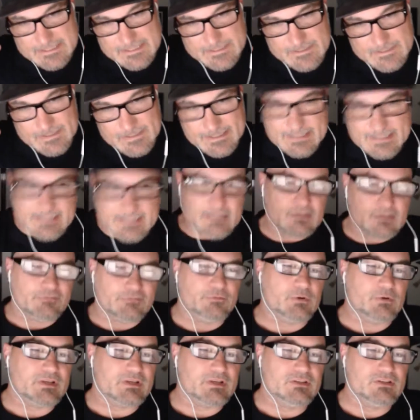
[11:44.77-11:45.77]
you can still
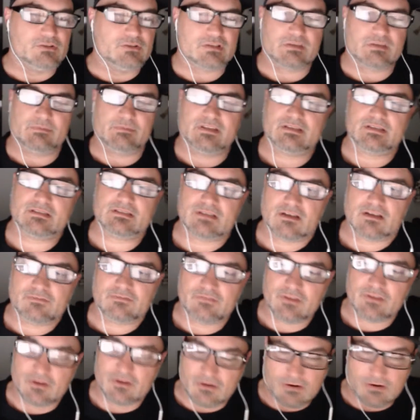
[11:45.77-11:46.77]
afford to do some of this
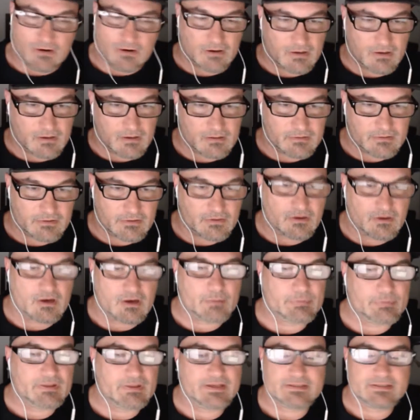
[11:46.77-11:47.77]
stuff. There are
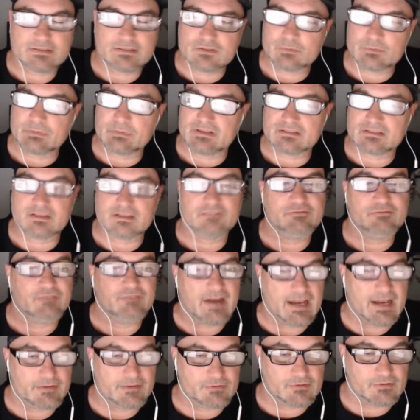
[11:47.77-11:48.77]
places, a place like
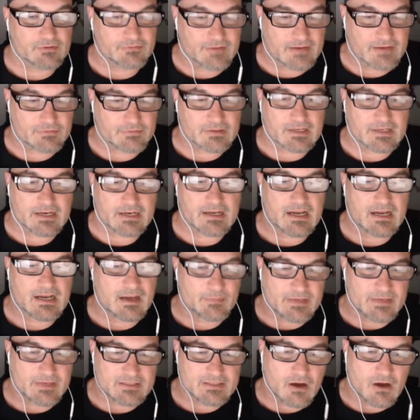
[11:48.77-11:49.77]
Fiverr.
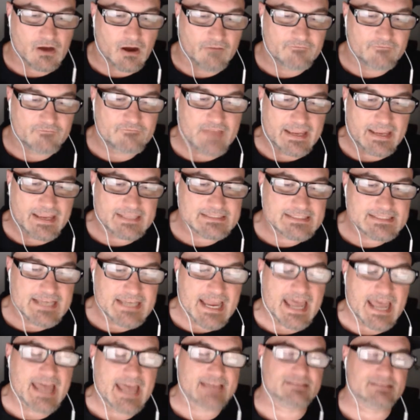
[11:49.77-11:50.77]
Fiverr.com is a
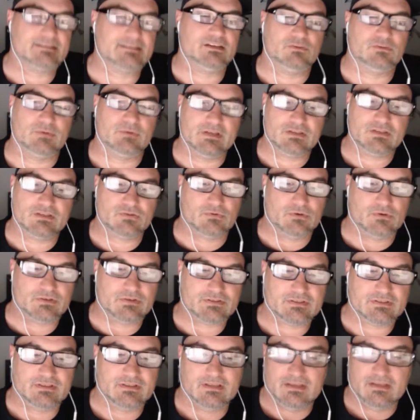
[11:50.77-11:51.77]
fantastic
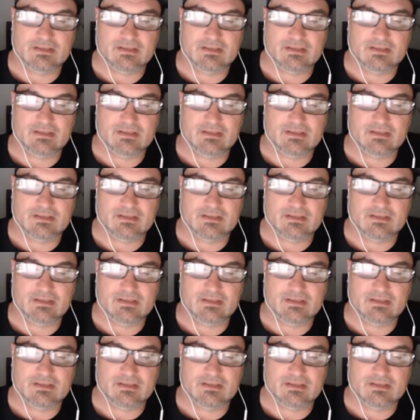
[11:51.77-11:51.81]
resource.